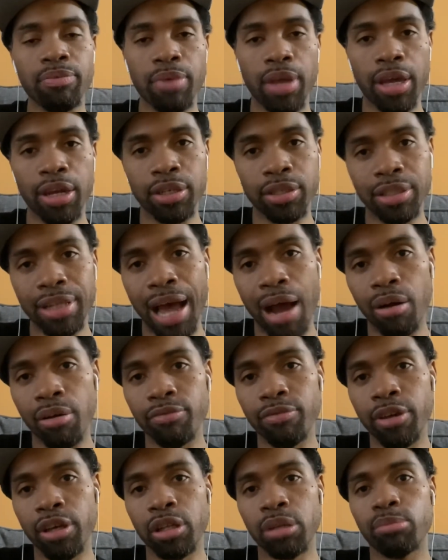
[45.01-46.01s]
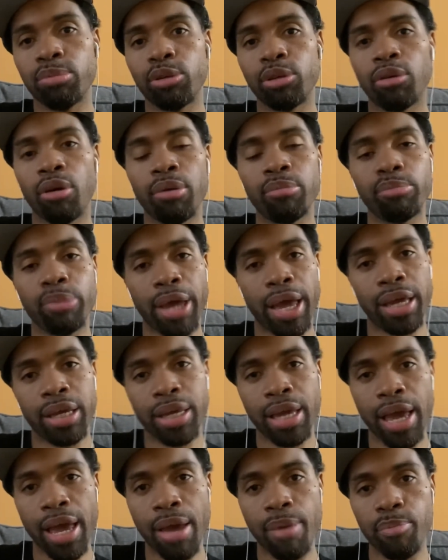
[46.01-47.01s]
and is now available on
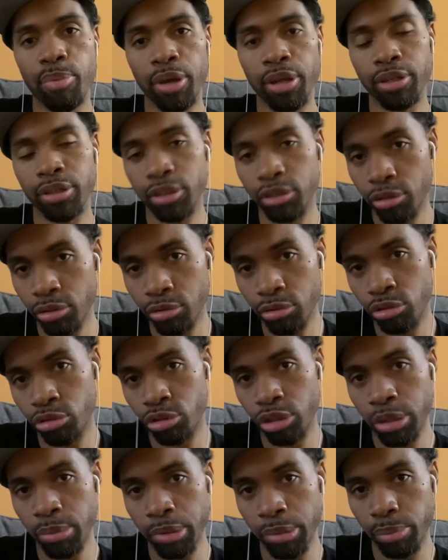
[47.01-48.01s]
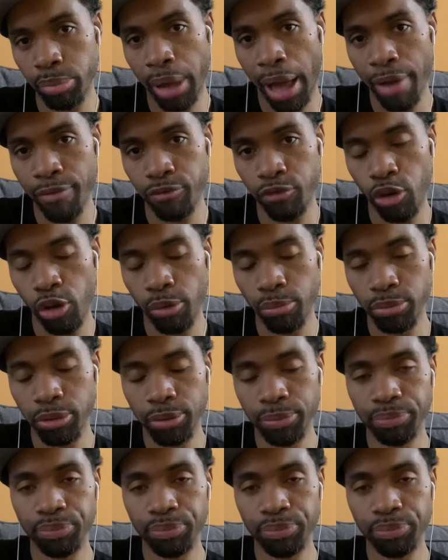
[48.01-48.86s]
Bandcamp and digital streaming platforms.